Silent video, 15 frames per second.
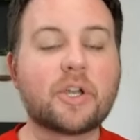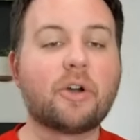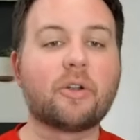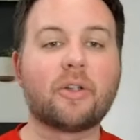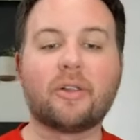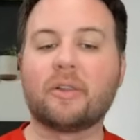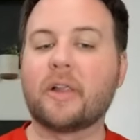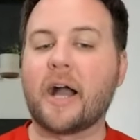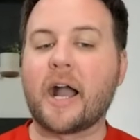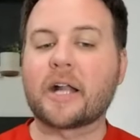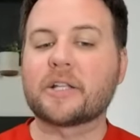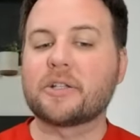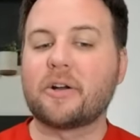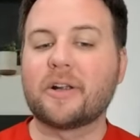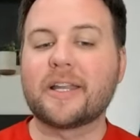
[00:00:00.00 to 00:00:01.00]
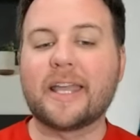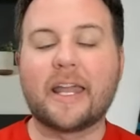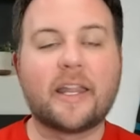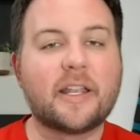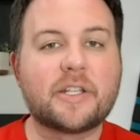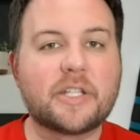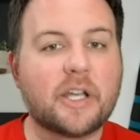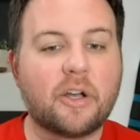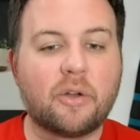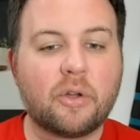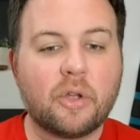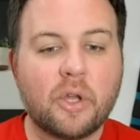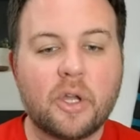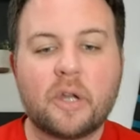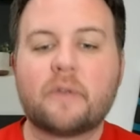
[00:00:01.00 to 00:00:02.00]
code LOCKEDONNHL
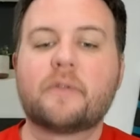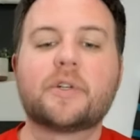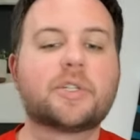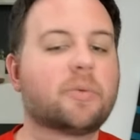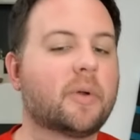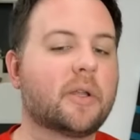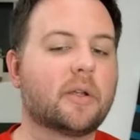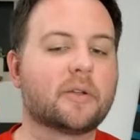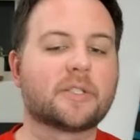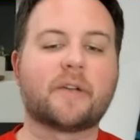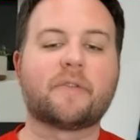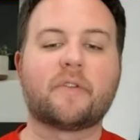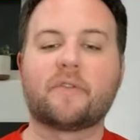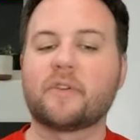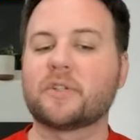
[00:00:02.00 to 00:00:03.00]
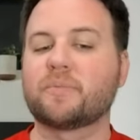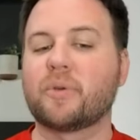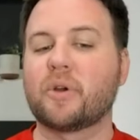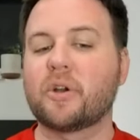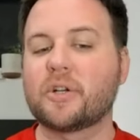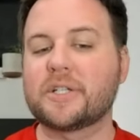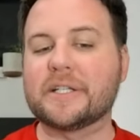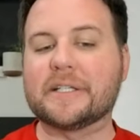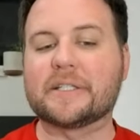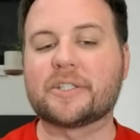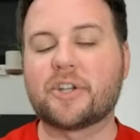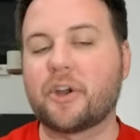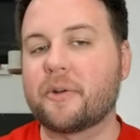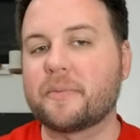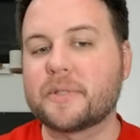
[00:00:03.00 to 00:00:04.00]
for $20 off your first purchase.
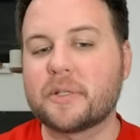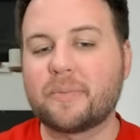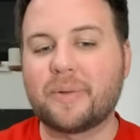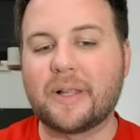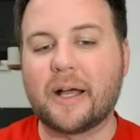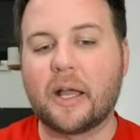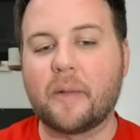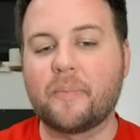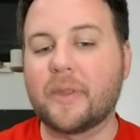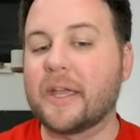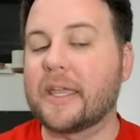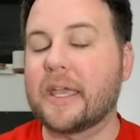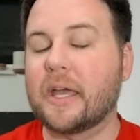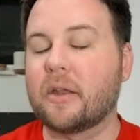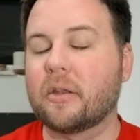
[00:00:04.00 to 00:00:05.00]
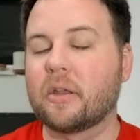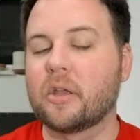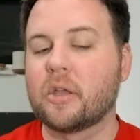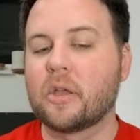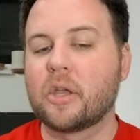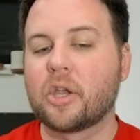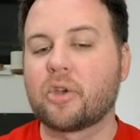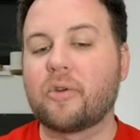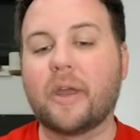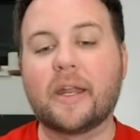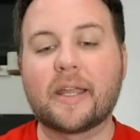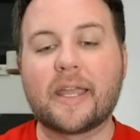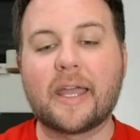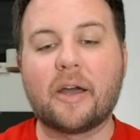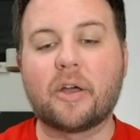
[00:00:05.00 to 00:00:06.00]
Terms apply. Again, create an
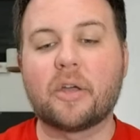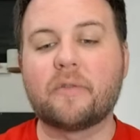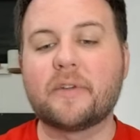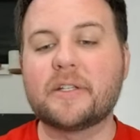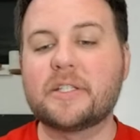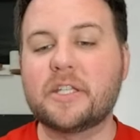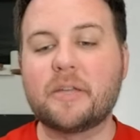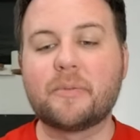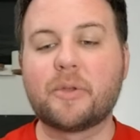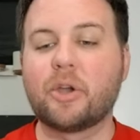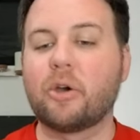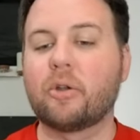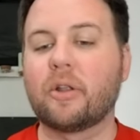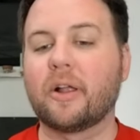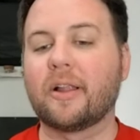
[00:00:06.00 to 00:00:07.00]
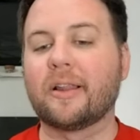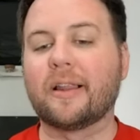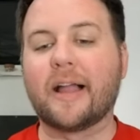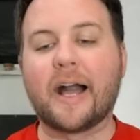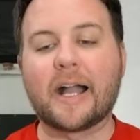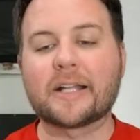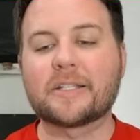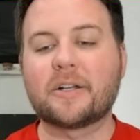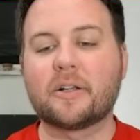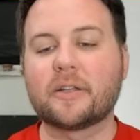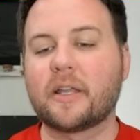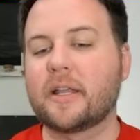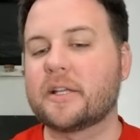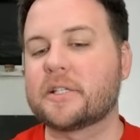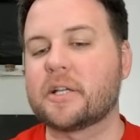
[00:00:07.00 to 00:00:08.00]
account and redeem code
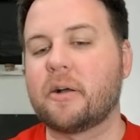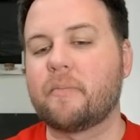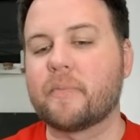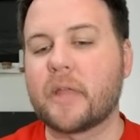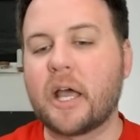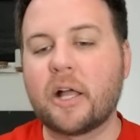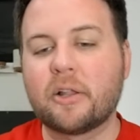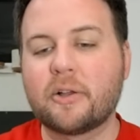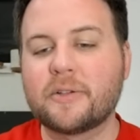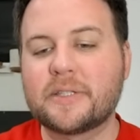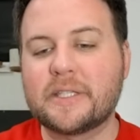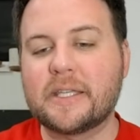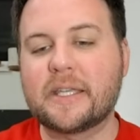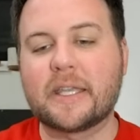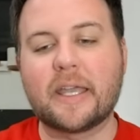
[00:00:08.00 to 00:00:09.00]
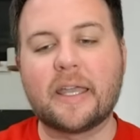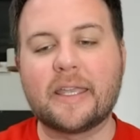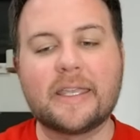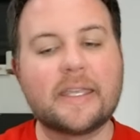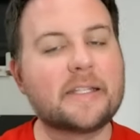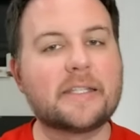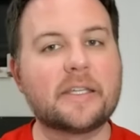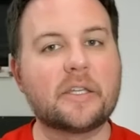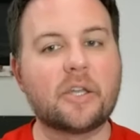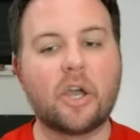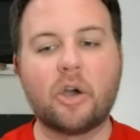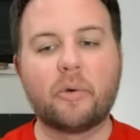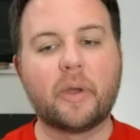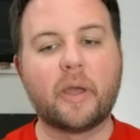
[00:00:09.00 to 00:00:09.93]
LOCKEDONNHL, LOCKEDONNHL,